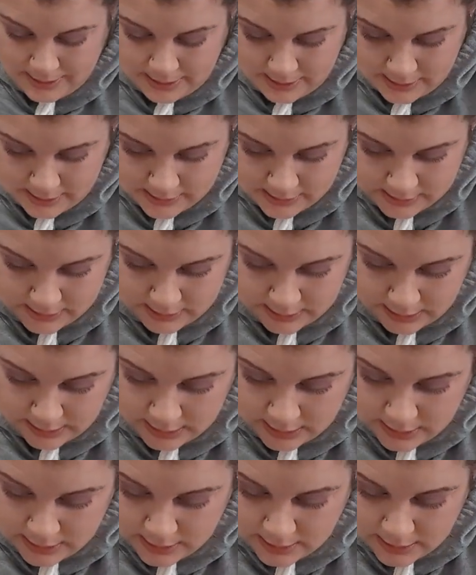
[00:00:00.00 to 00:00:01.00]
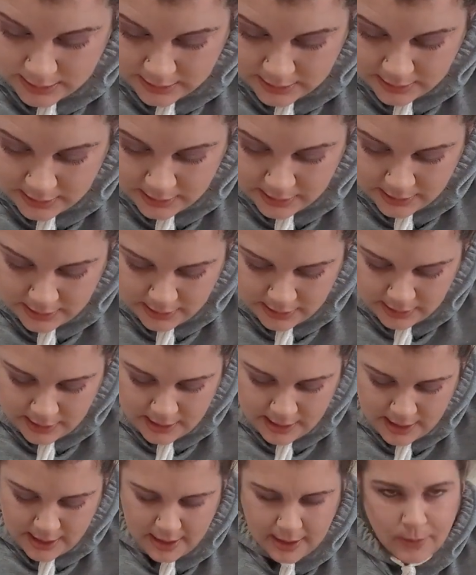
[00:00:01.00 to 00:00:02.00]
Let's see.
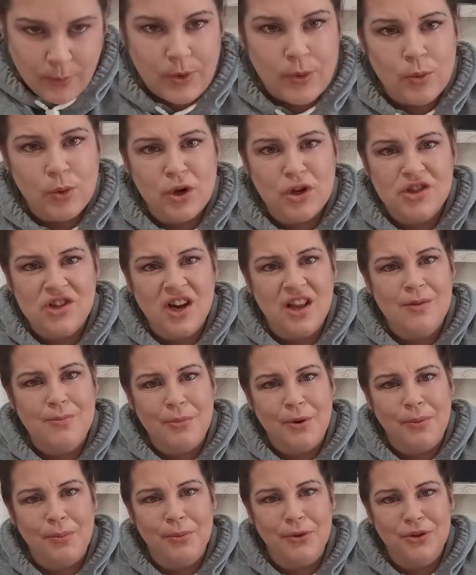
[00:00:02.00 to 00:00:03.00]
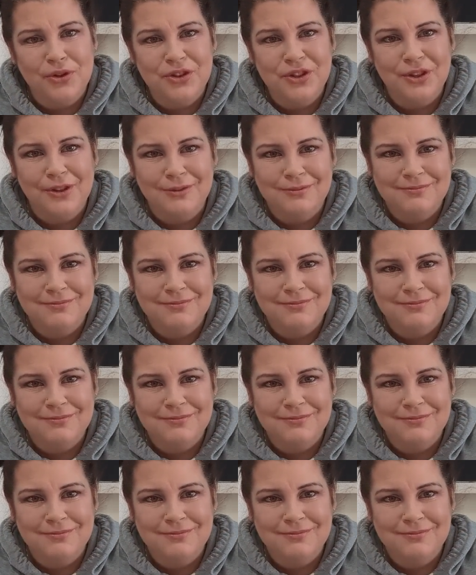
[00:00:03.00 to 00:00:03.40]
Yeah, we want to try the purple too.